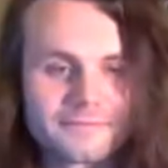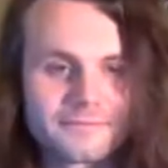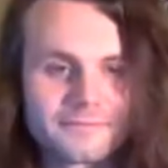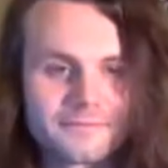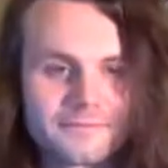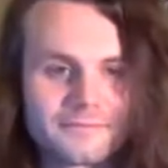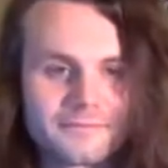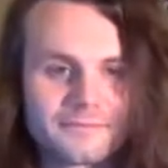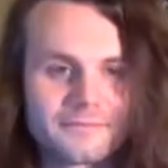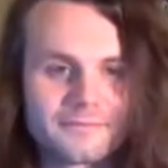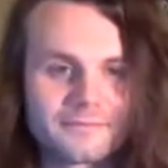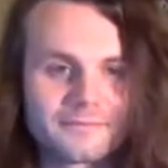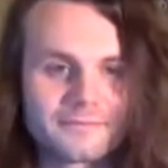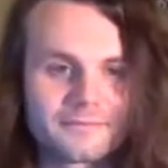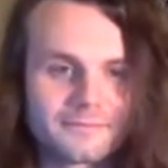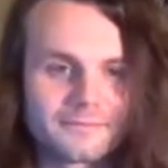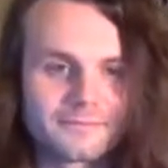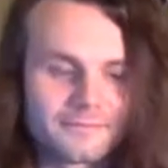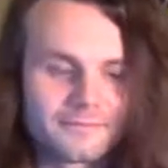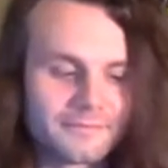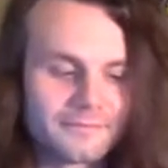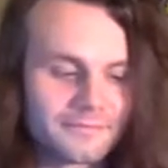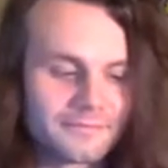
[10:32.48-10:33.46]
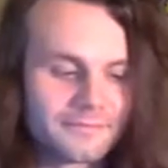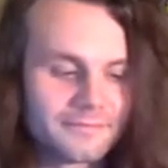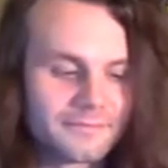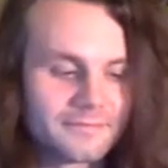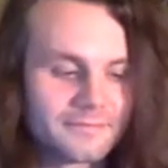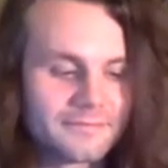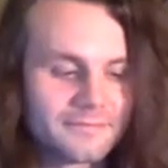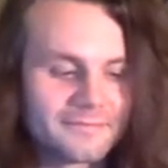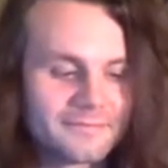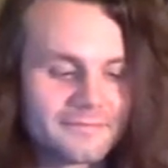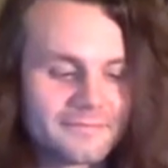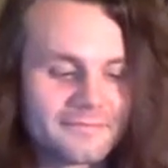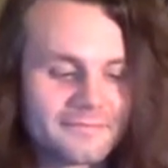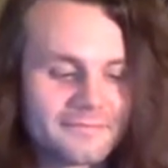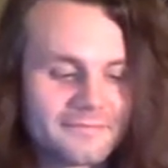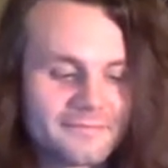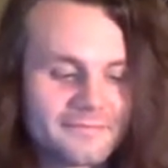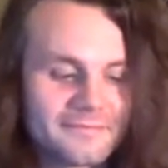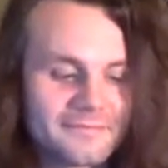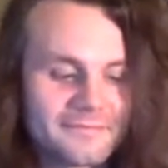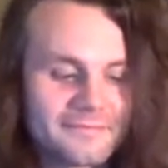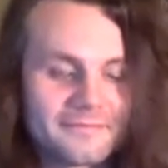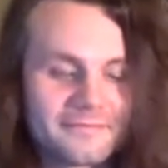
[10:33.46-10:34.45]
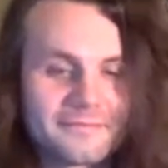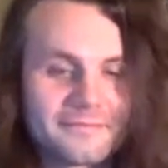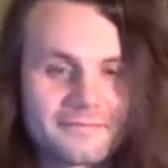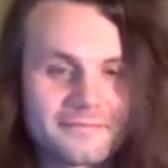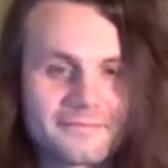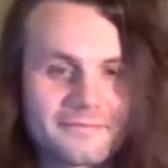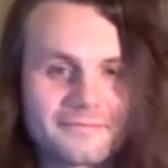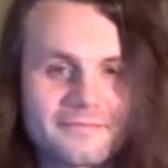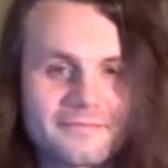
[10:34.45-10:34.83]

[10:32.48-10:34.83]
No words are spoken by the person on screen.